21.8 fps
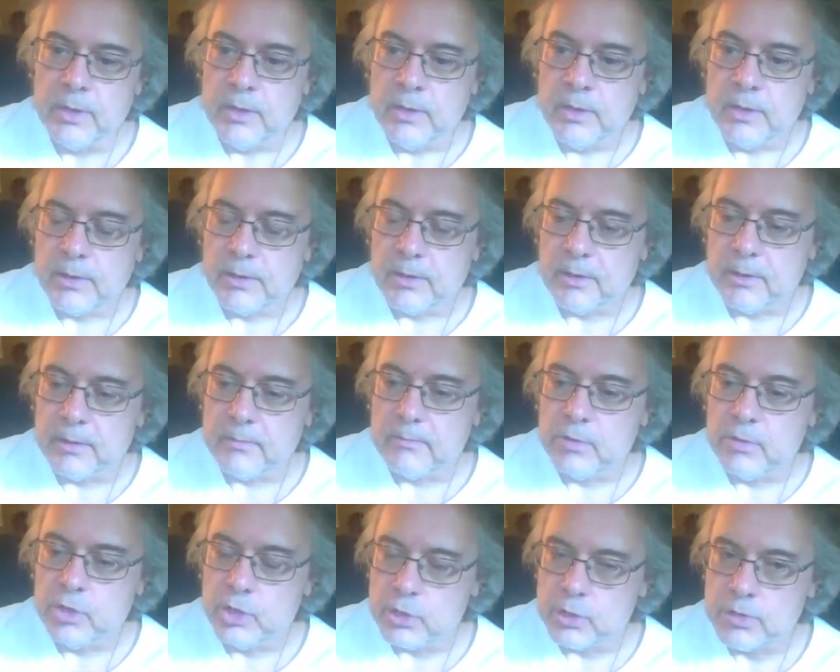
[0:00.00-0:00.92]
uh,
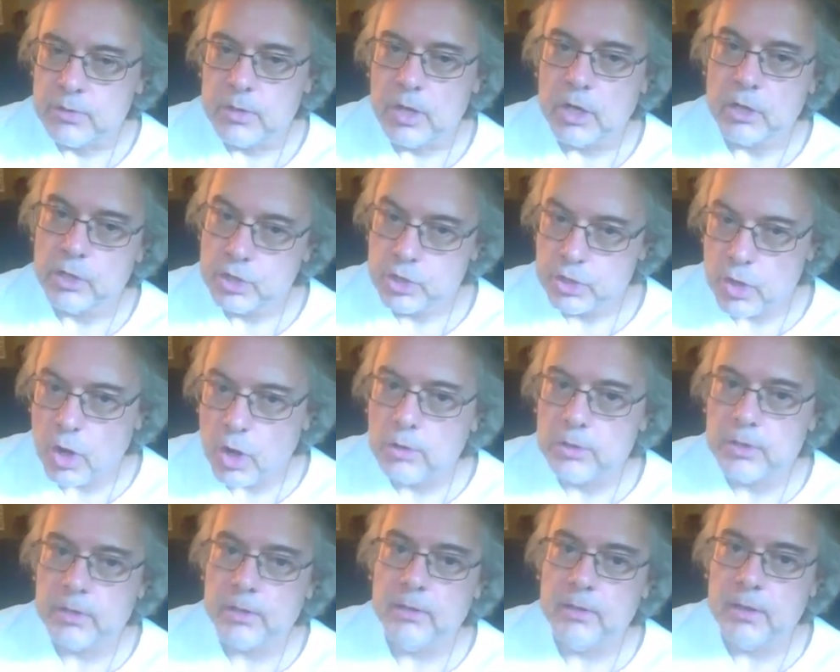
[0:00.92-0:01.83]
just
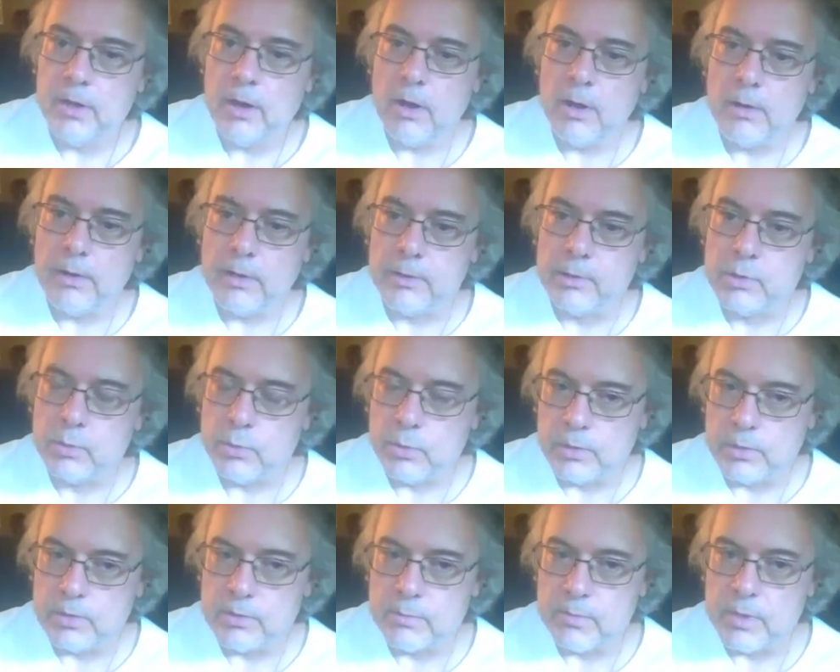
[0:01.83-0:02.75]
assaulting the audience with
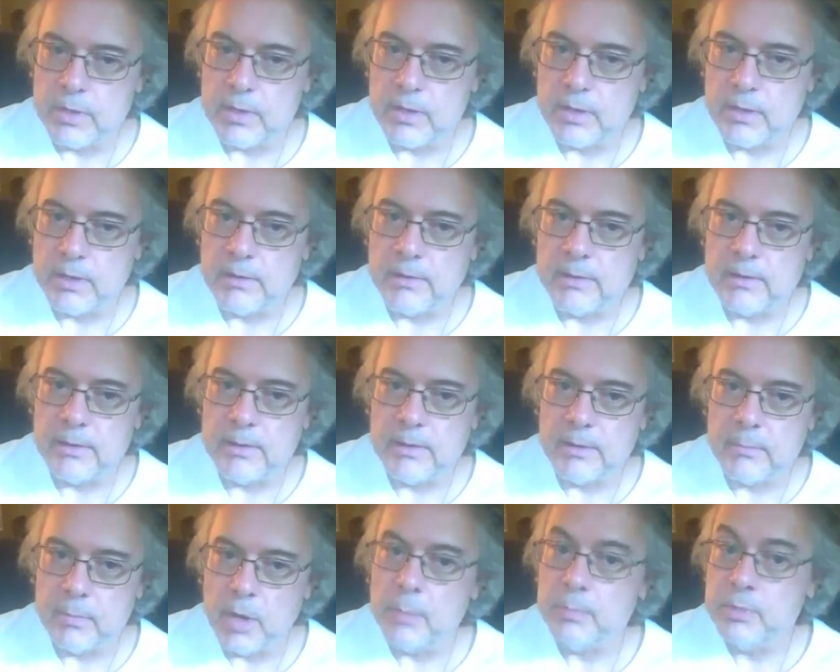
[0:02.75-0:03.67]
as many uh,
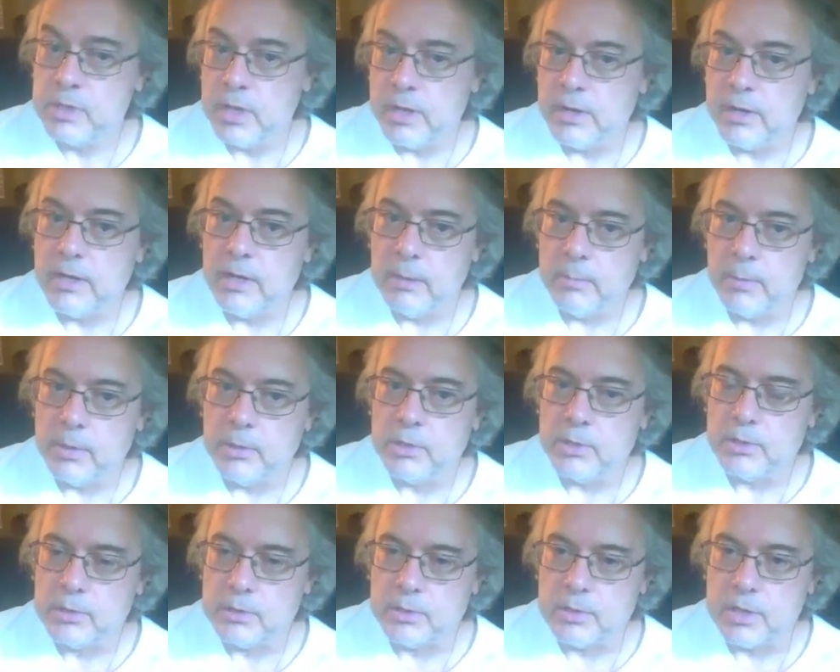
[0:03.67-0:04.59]
upsetting images
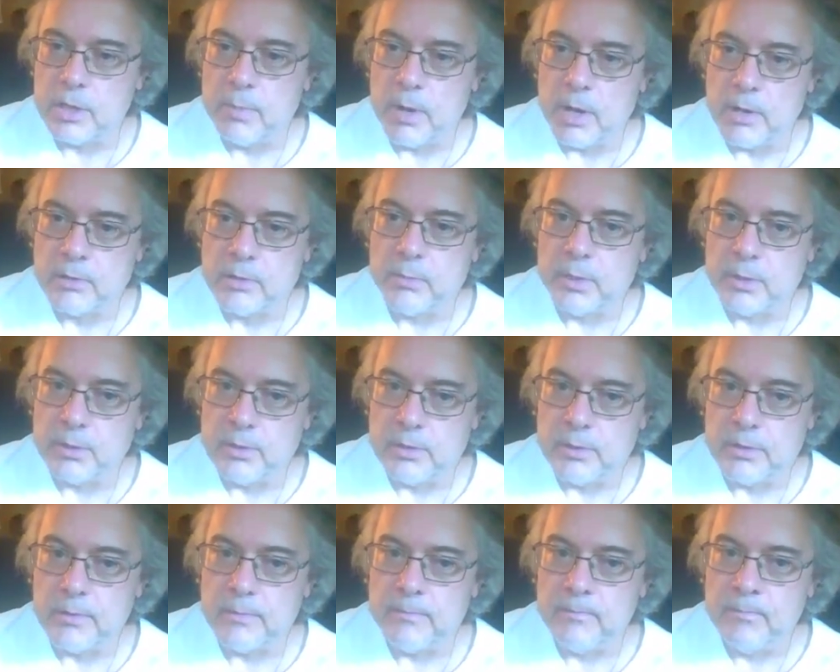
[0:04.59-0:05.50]
as they possibly could.
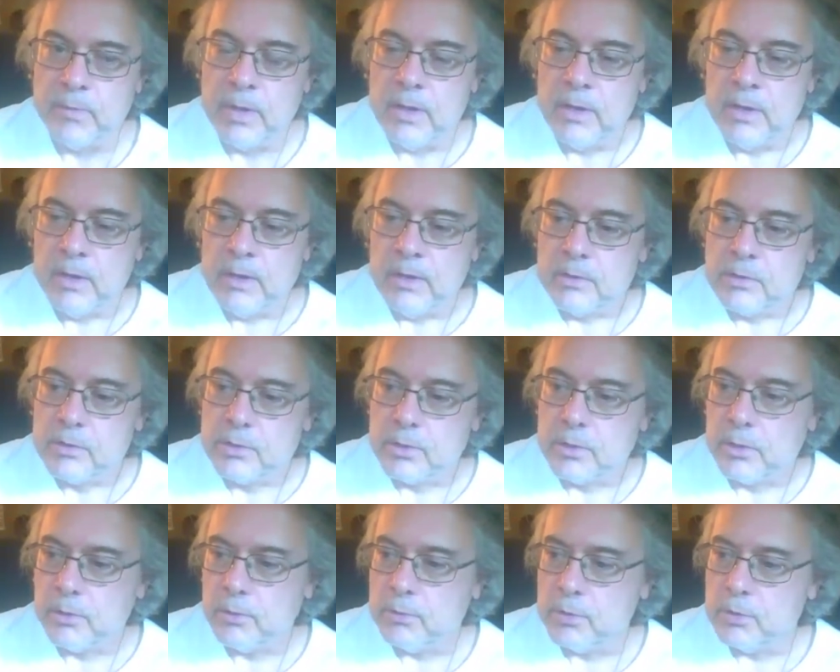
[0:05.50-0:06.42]

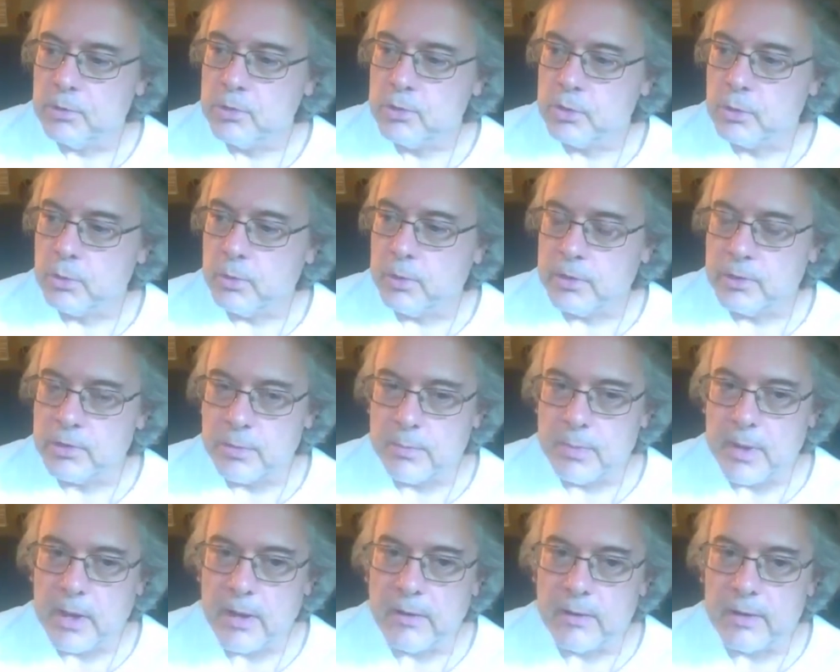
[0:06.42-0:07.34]
So this story is
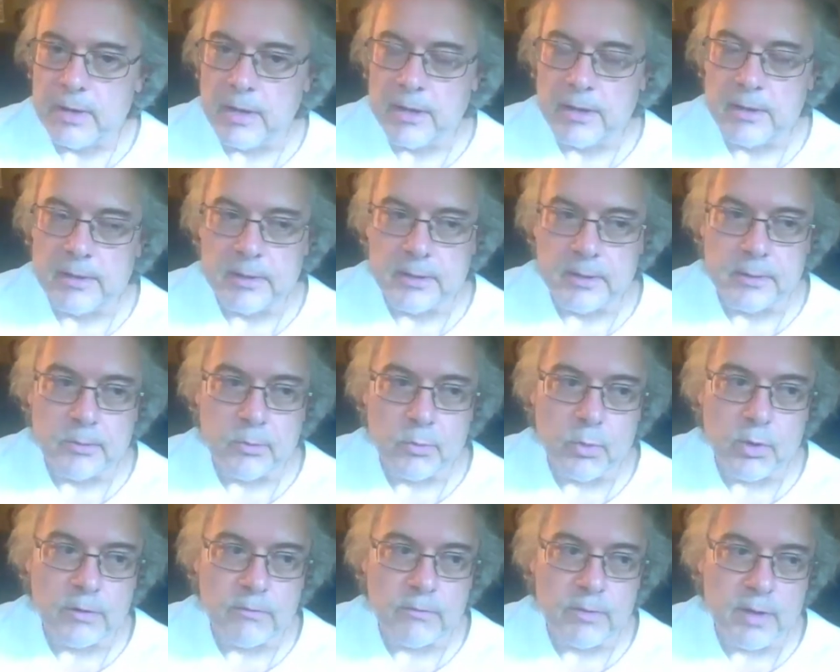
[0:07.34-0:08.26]
about a uh,
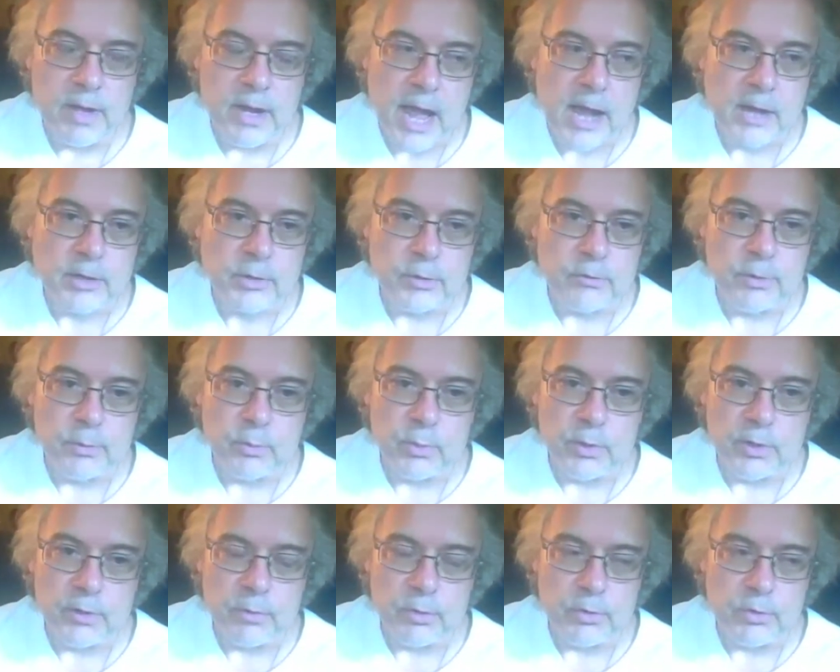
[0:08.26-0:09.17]
one of an actor from
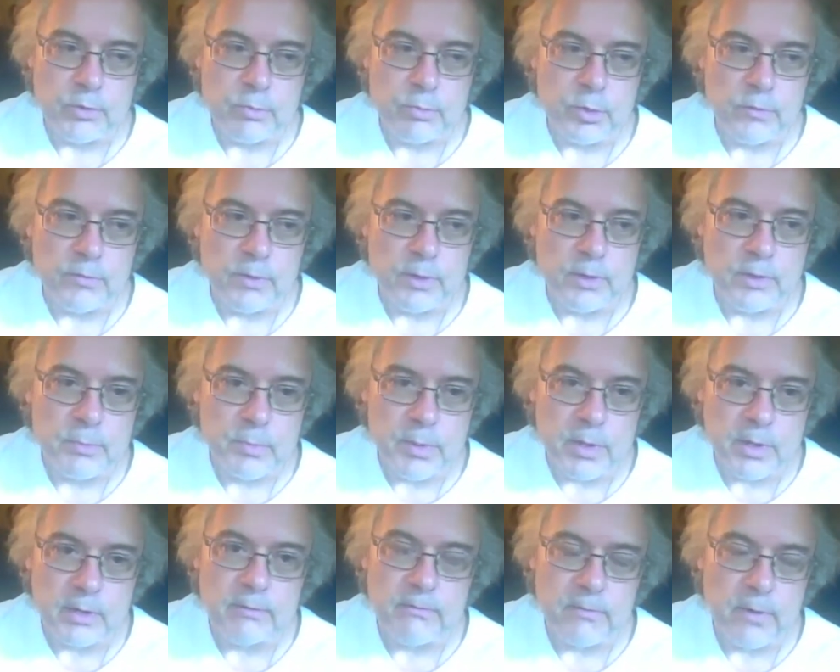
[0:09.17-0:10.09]
one of those movies
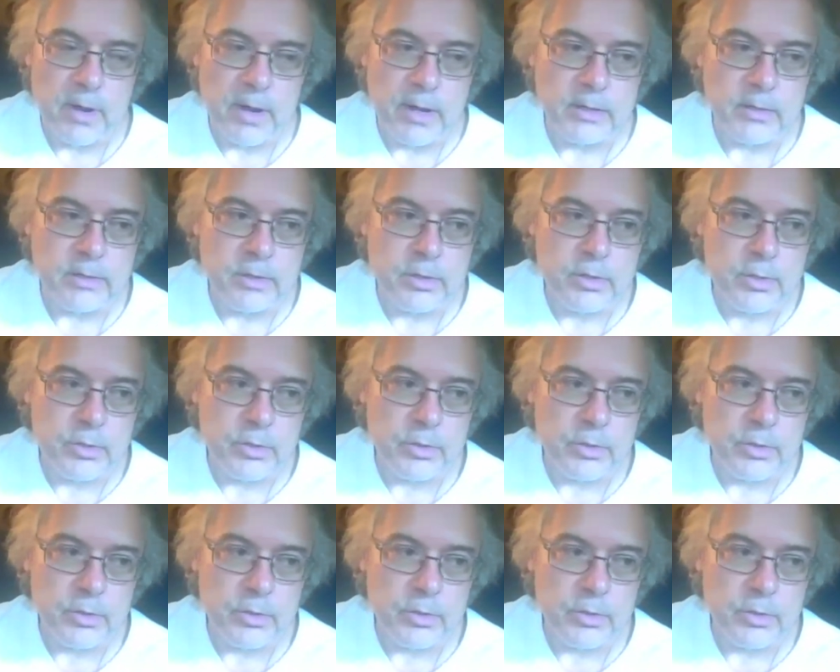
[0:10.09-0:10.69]
being invited to